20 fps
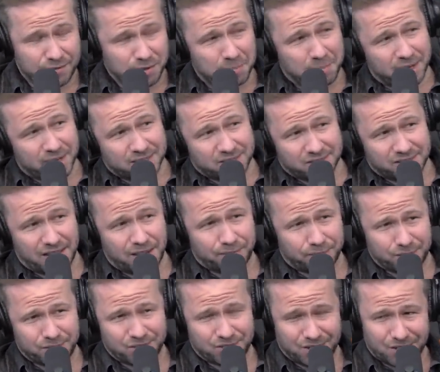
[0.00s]
you been to San
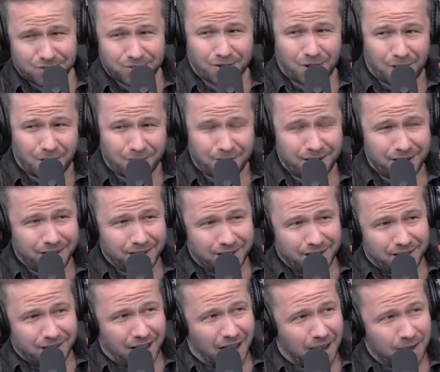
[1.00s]
Francisco?
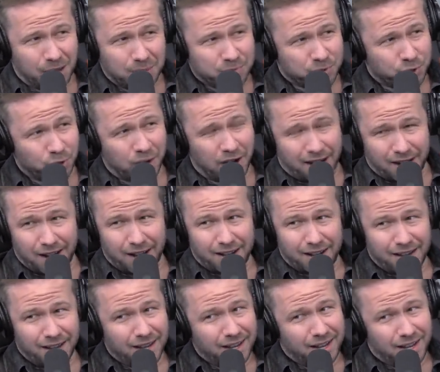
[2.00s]
Yeah. They're